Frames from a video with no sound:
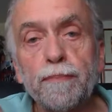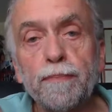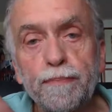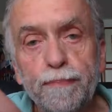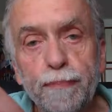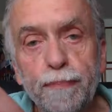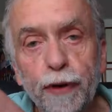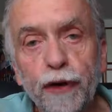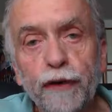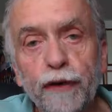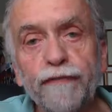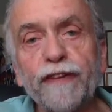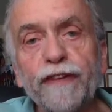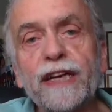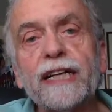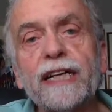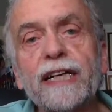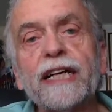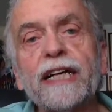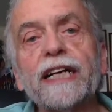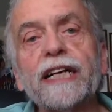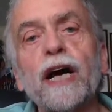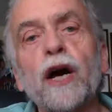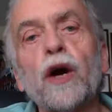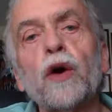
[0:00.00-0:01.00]

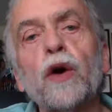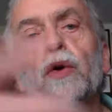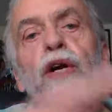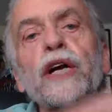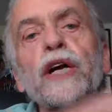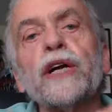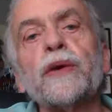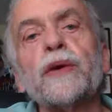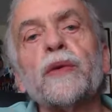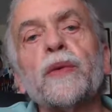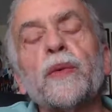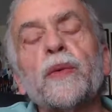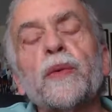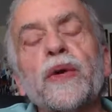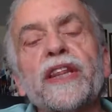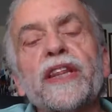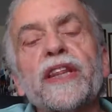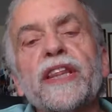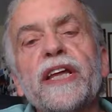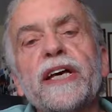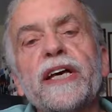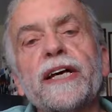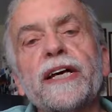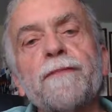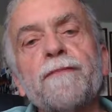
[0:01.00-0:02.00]
perfectly only with
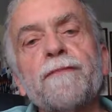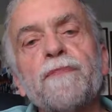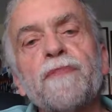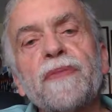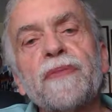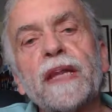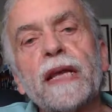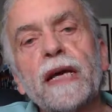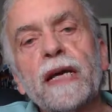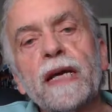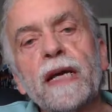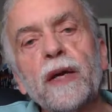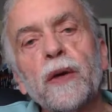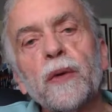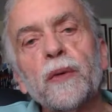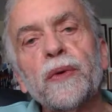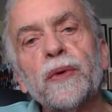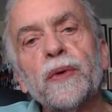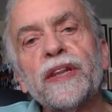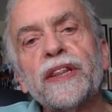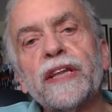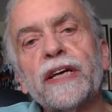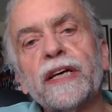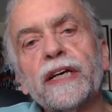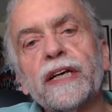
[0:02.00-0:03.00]

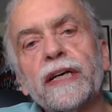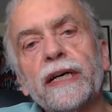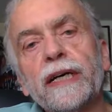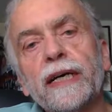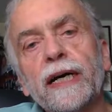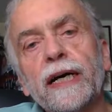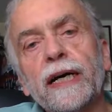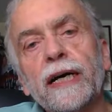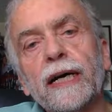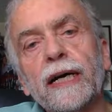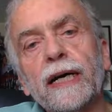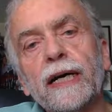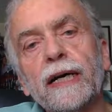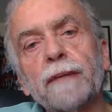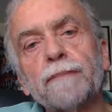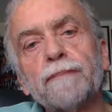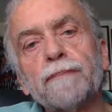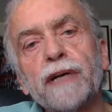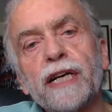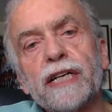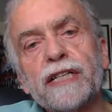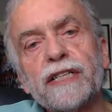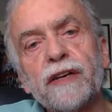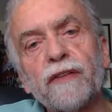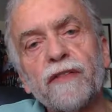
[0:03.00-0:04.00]
the
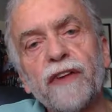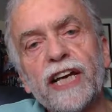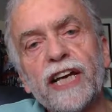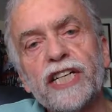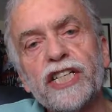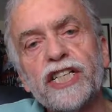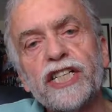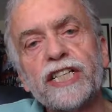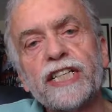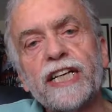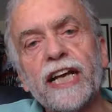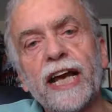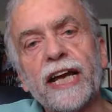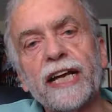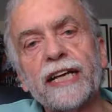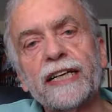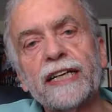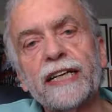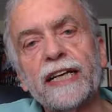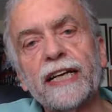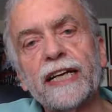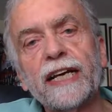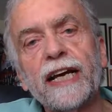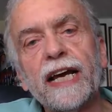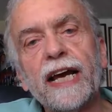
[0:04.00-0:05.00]
preservation
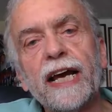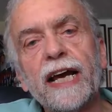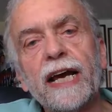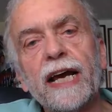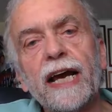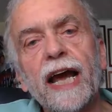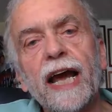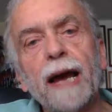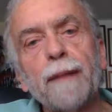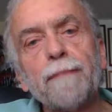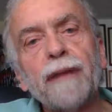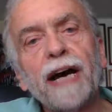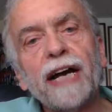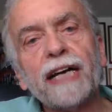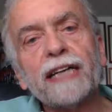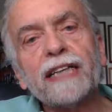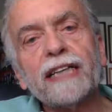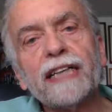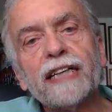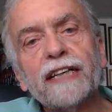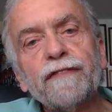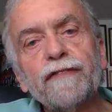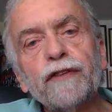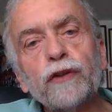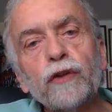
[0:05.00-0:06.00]
technique. But
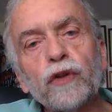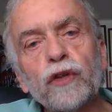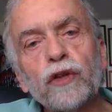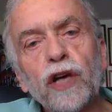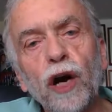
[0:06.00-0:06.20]
if you